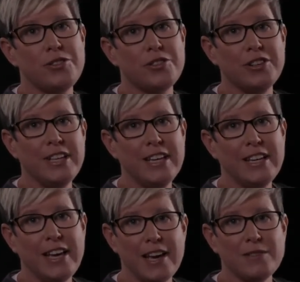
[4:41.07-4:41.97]

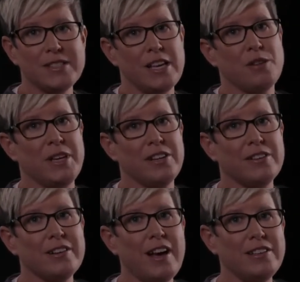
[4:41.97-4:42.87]
30.5 centimeter
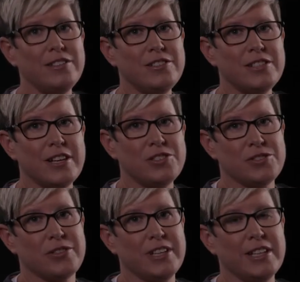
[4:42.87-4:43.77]
color
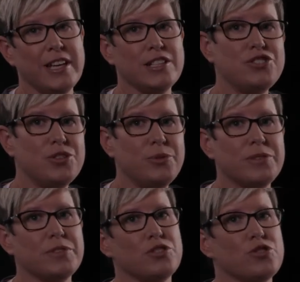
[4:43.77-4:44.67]
touchscreen and
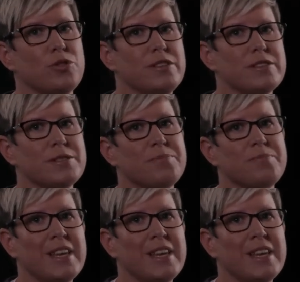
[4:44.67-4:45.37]
intuitive controls.